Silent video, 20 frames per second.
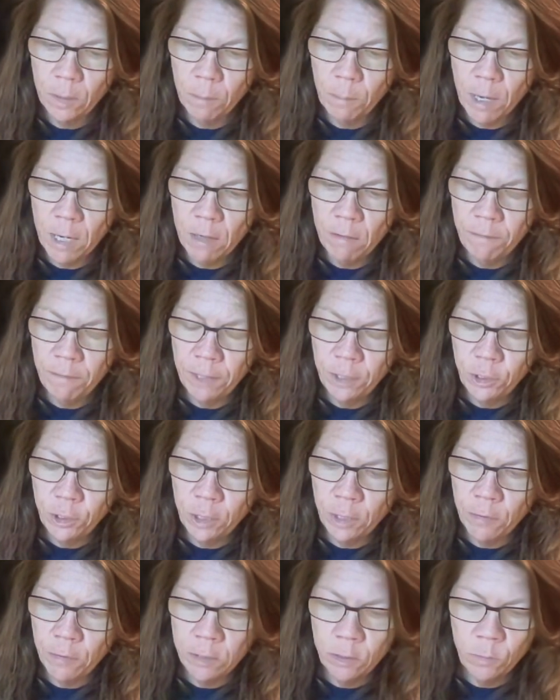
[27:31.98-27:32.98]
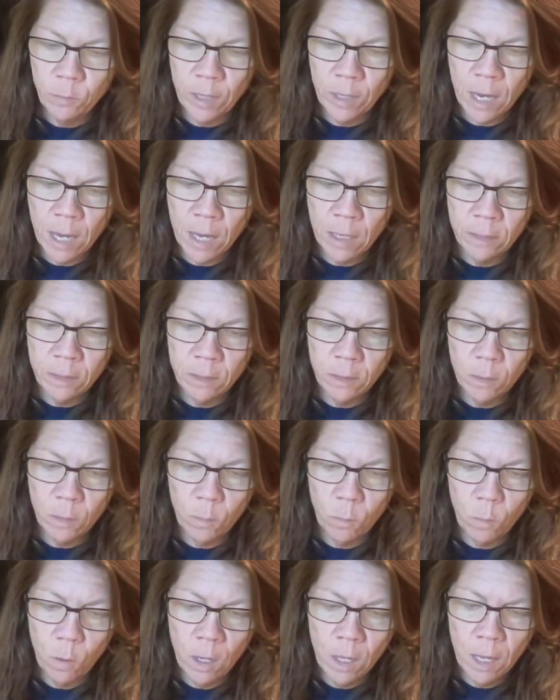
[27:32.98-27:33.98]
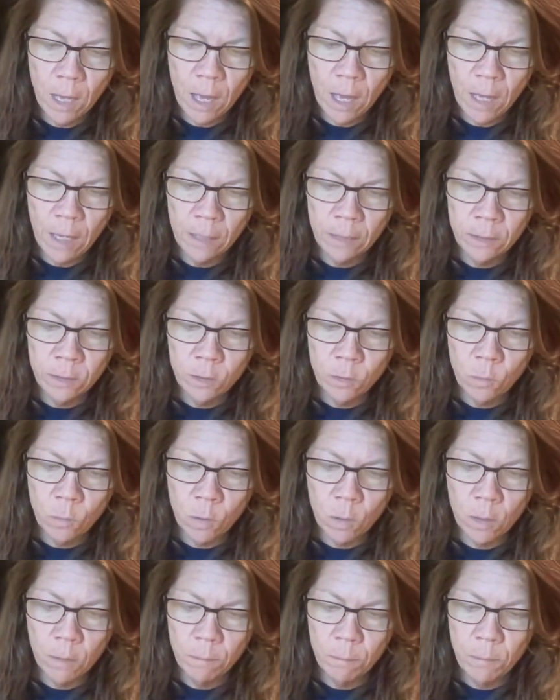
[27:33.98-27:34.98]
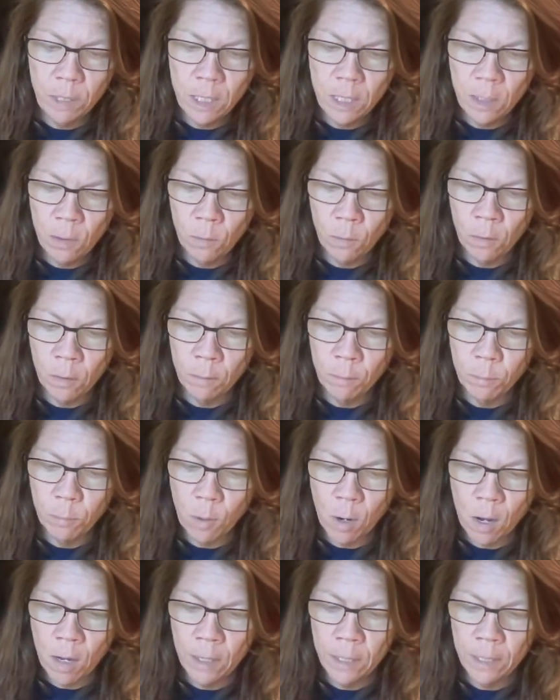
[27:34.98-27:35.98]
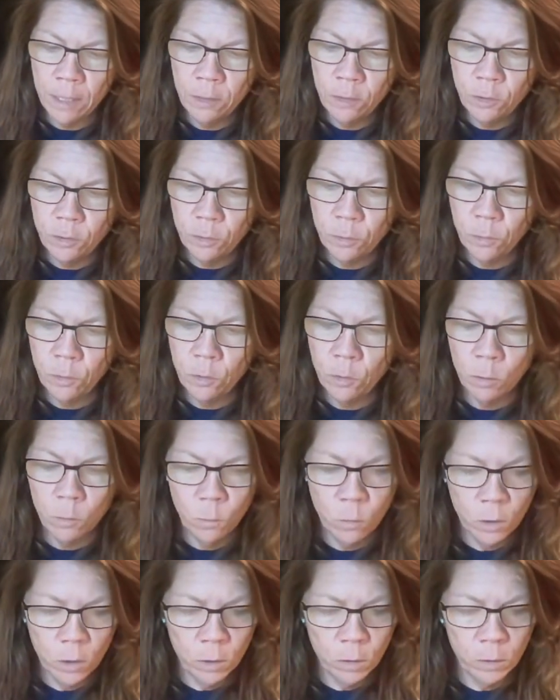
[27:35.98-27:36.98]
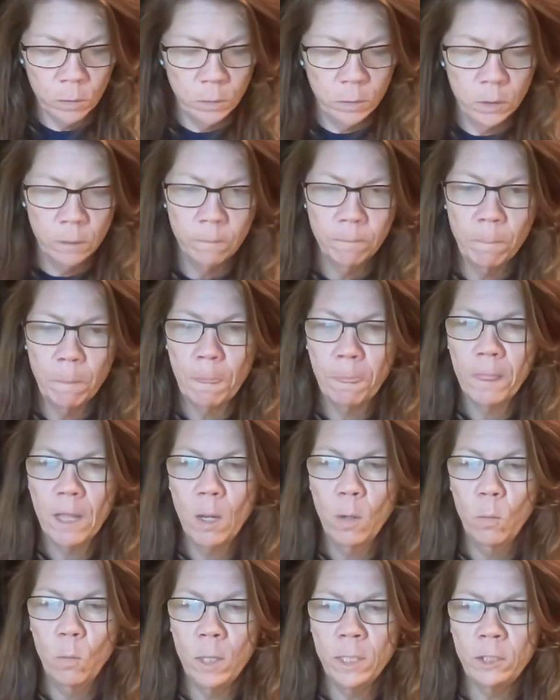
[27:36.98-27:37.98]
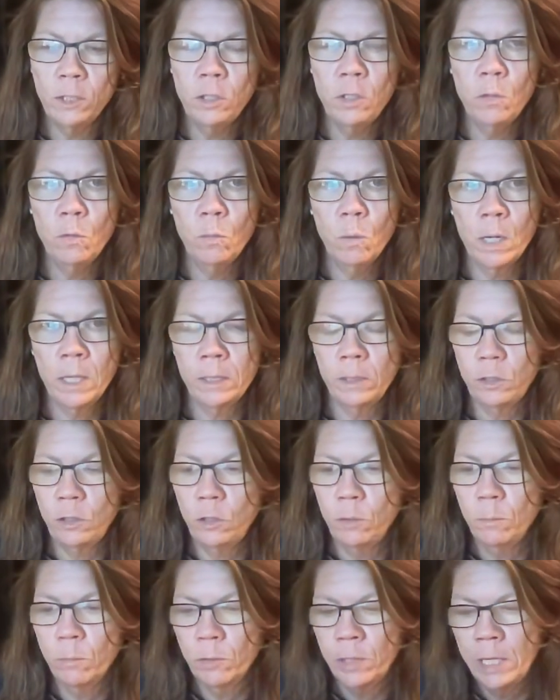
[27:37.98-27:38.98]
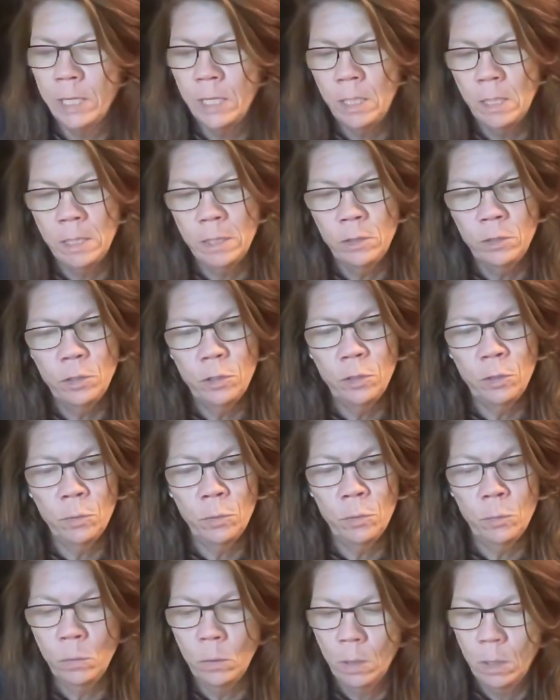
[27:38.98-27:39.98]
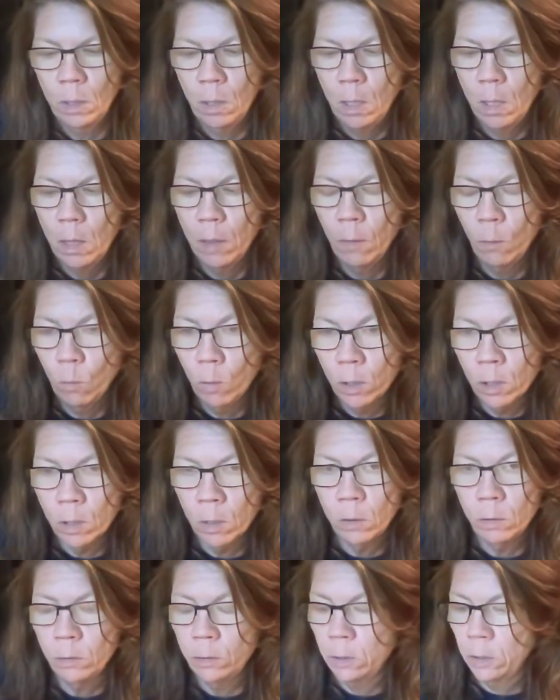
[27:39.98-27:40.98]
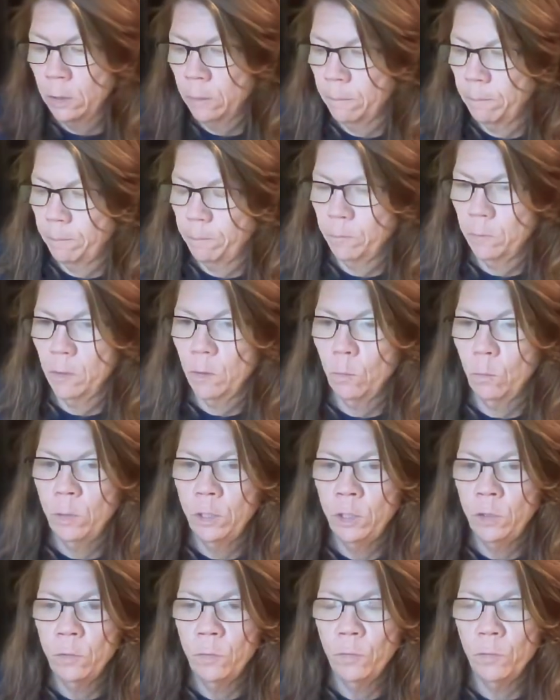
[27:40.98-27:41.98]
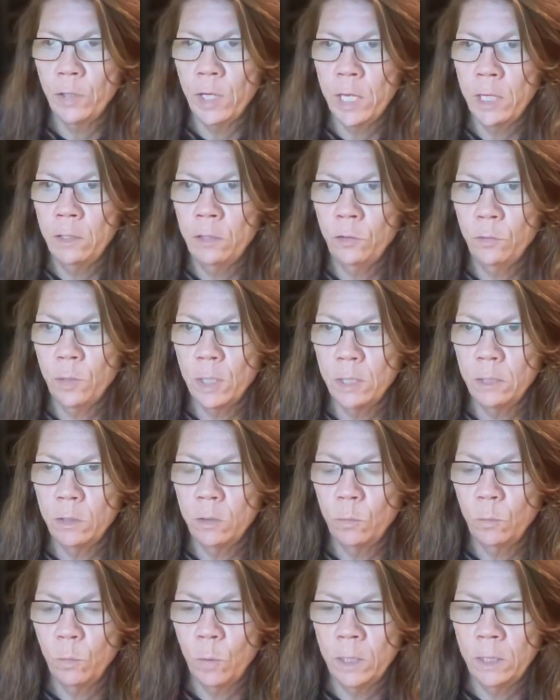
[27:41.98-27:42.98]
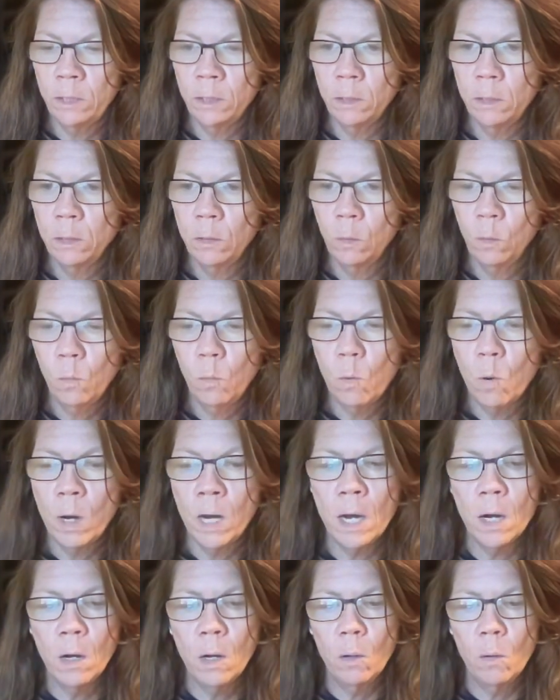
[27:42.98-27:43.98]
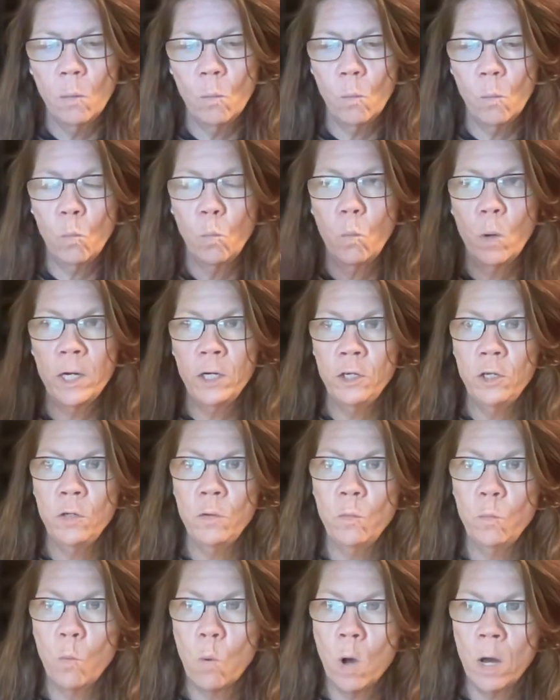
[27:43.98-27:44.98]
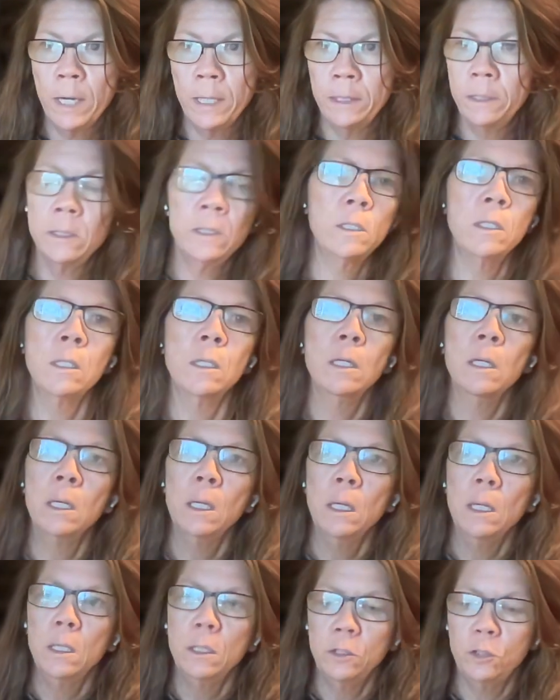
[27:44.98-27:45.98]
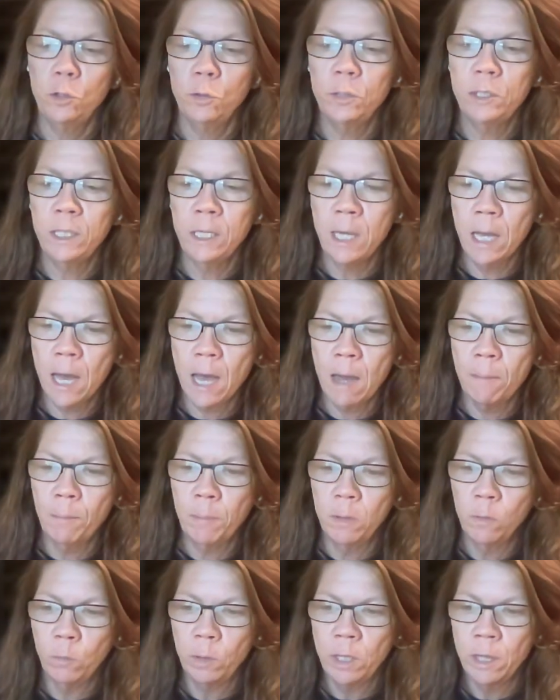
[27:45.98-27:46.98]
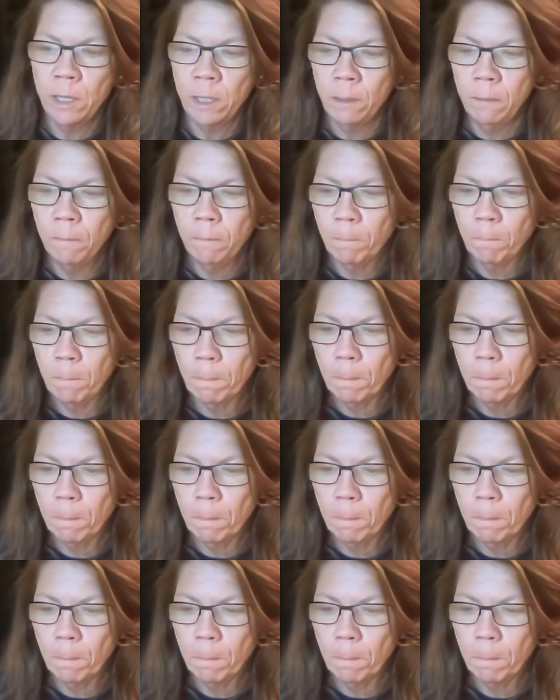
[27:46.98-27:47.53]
The beneficiaries, we ask, what has your meteor brought into your world? What do you want to bring into the world when you create a trust? What what do you want to see happen with it?